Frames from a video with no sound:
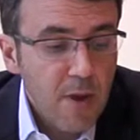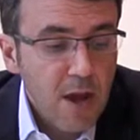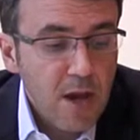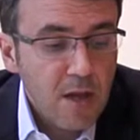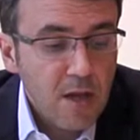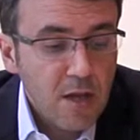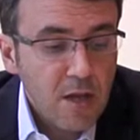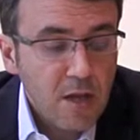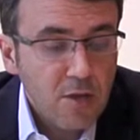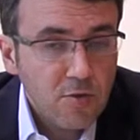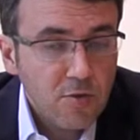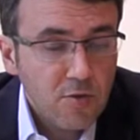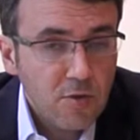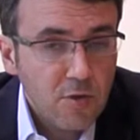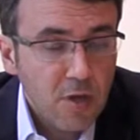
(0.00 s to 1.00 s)
the main
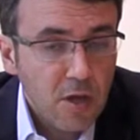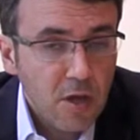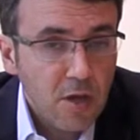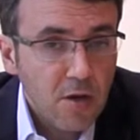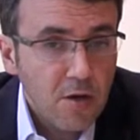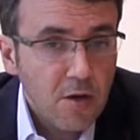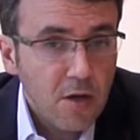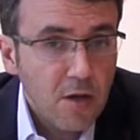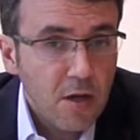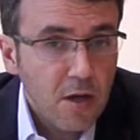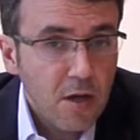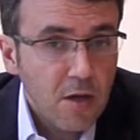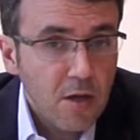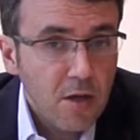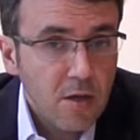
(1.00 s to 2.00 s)
issues here
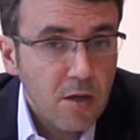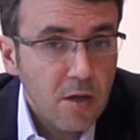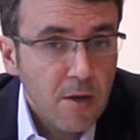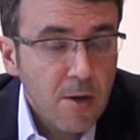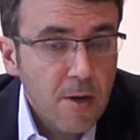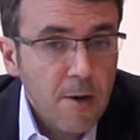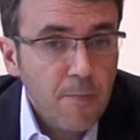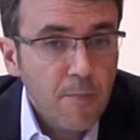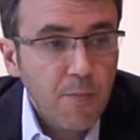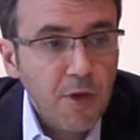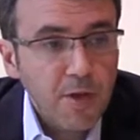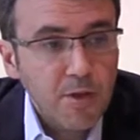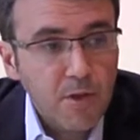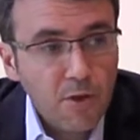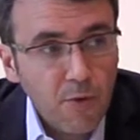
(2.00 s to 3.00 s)
is
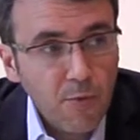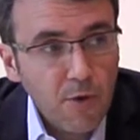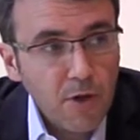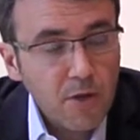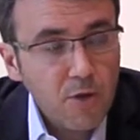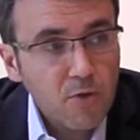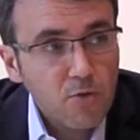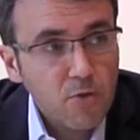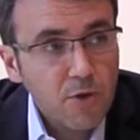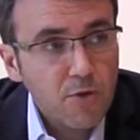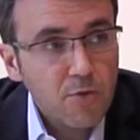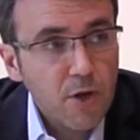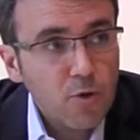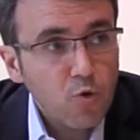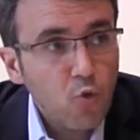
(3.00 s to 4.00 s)
that sovereigns
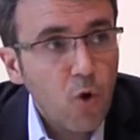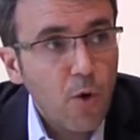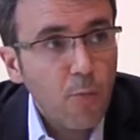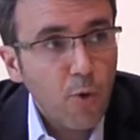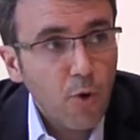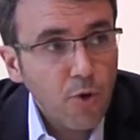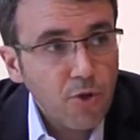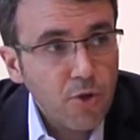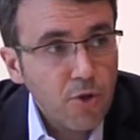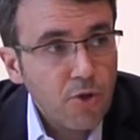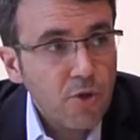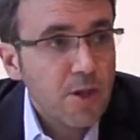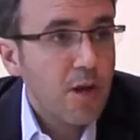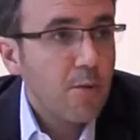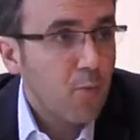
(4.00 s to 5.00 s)
usually try to avoid
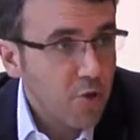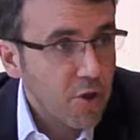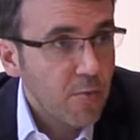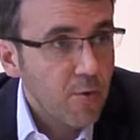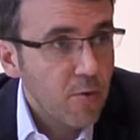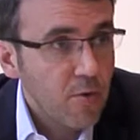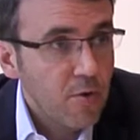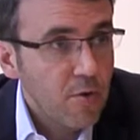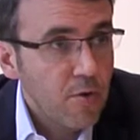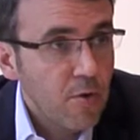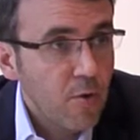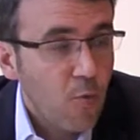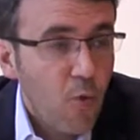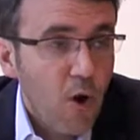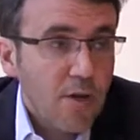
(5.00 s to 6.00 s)
the unavoidable.
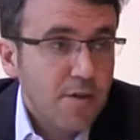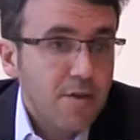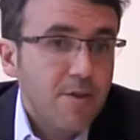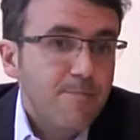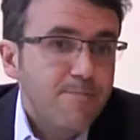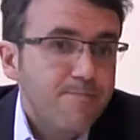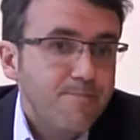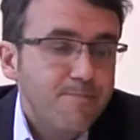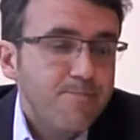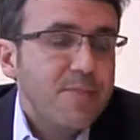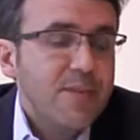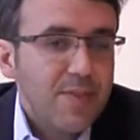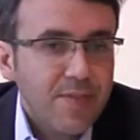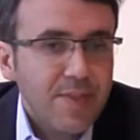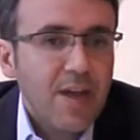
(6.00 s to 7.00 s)
Once
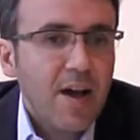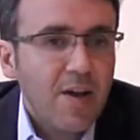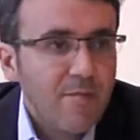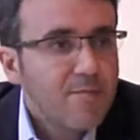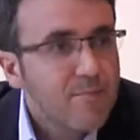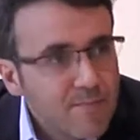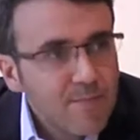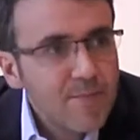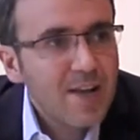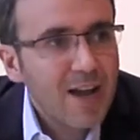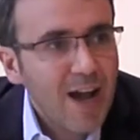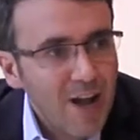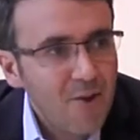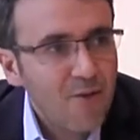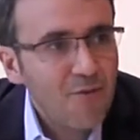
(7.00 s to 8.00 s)
they have
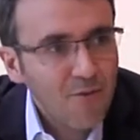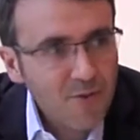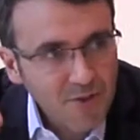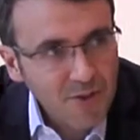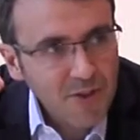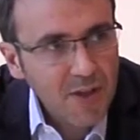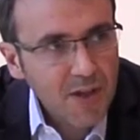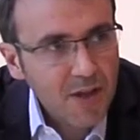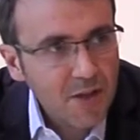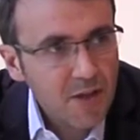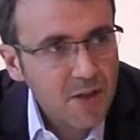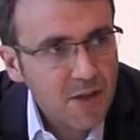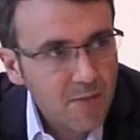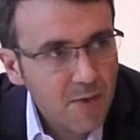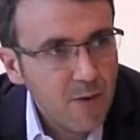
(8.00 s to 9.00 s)
kind of
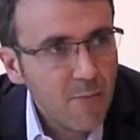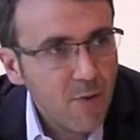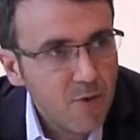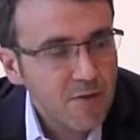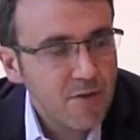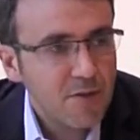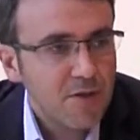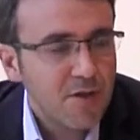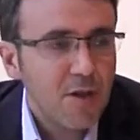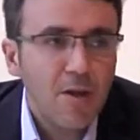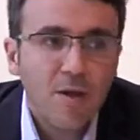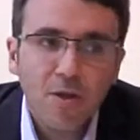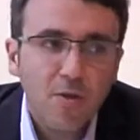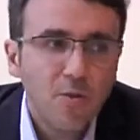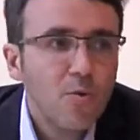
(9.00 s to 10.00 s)
ticked several boxes,
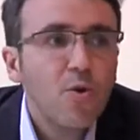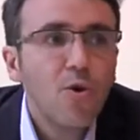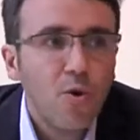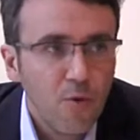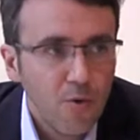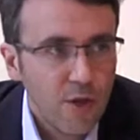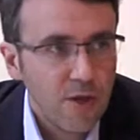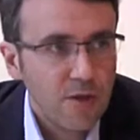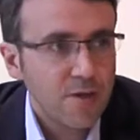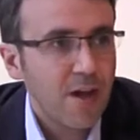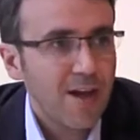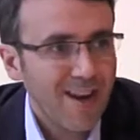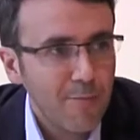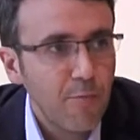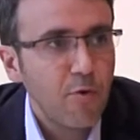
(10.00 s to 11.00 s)
you know that it's
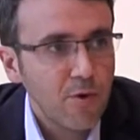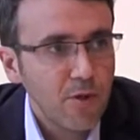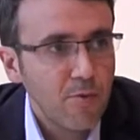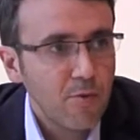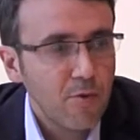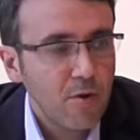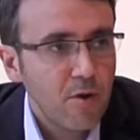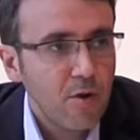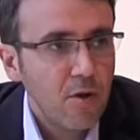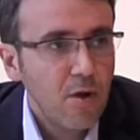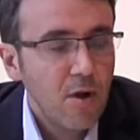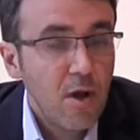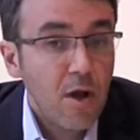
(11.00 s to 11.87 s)
unavoidable.